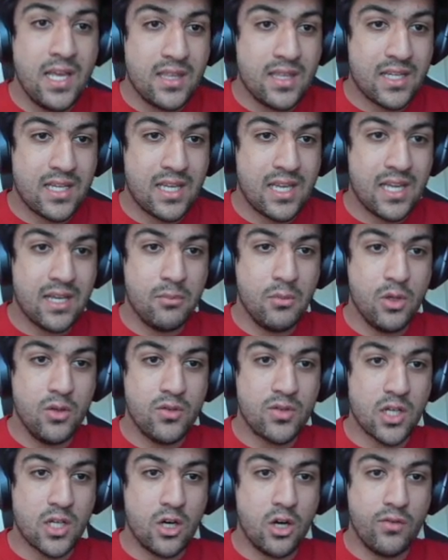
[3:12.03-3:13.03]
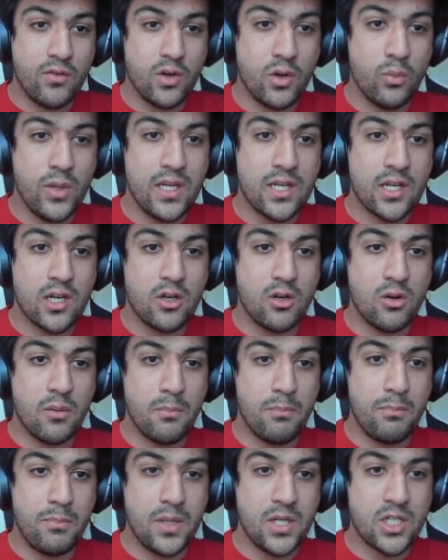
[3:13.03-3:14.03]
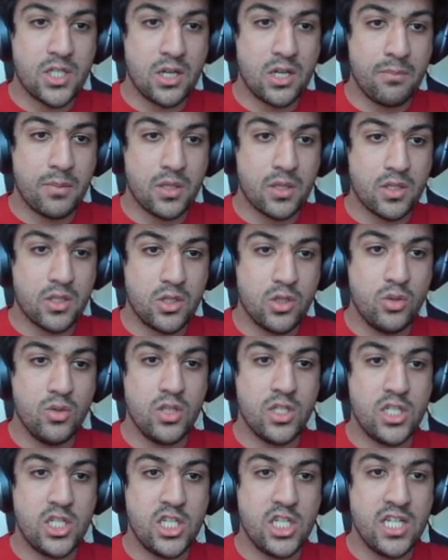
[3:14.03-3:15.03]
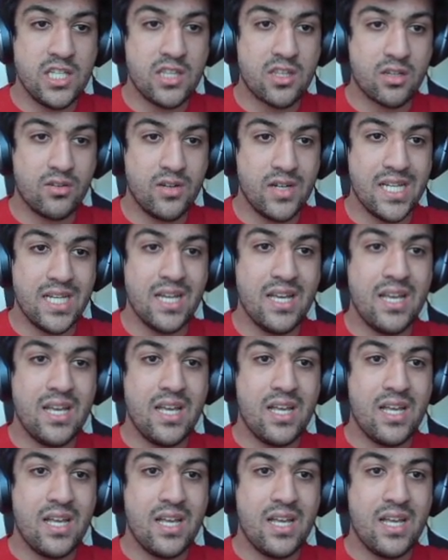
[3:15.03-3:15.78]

The king moves over. We go bishop to g3.